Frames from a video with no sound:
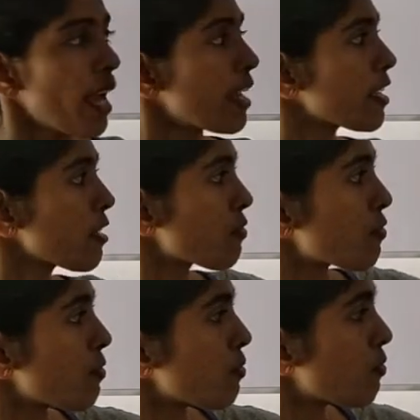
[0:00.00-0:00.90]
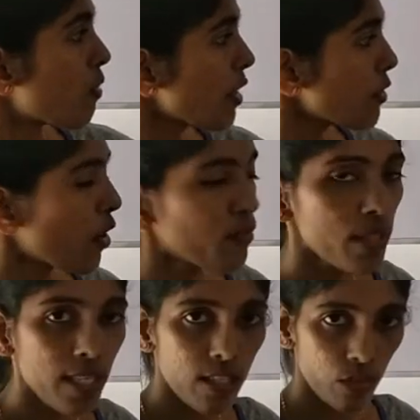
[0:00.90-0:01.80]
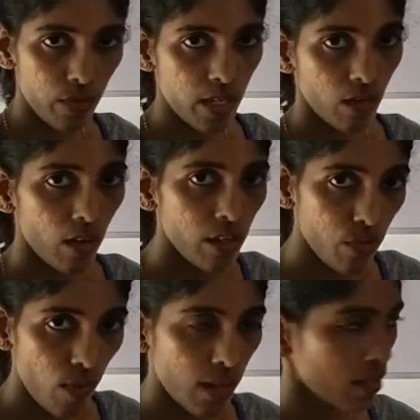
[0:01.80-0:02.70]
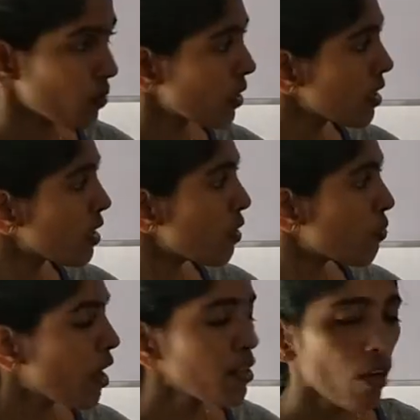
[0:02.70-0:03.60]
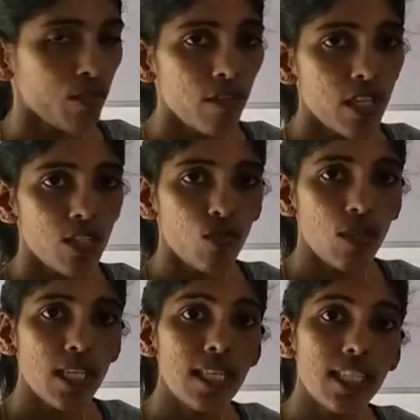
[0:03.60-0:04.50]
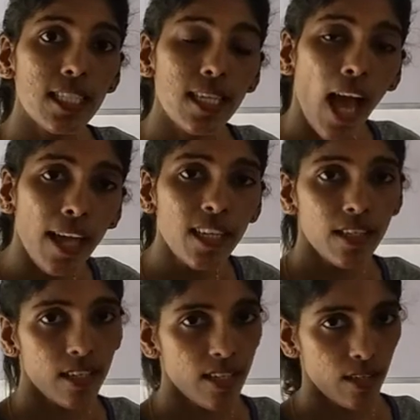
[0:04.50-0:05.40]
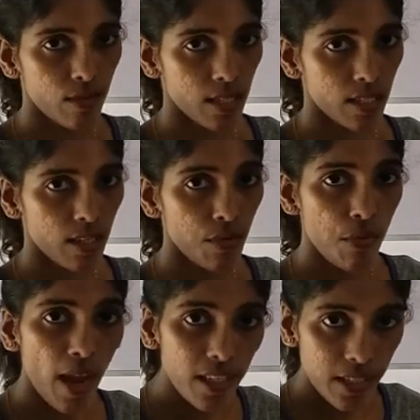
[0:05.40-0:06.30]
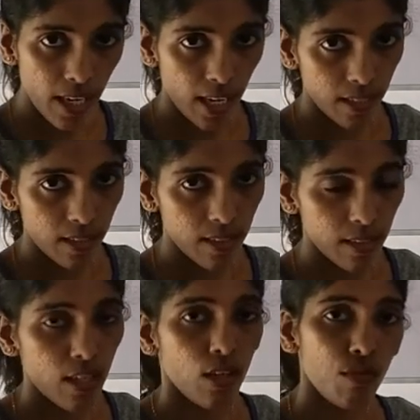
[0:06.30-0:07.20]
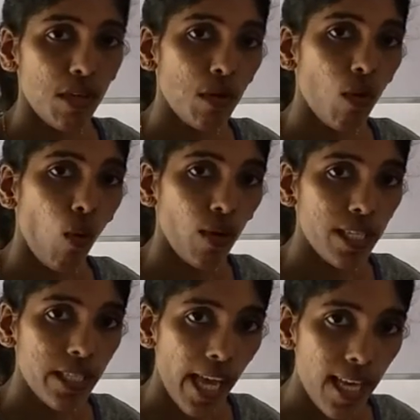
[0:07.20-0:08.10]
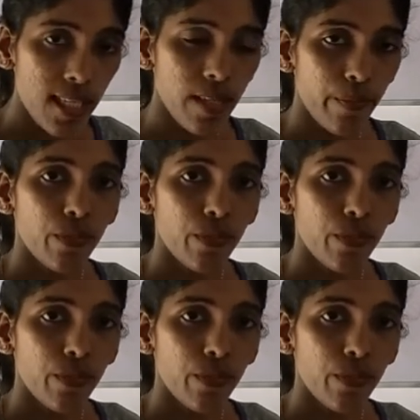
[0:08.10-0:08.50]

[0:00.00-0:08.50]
And if one of these 3, only one, okay, one of these 3 is 90 degrees, a right angle, we call it as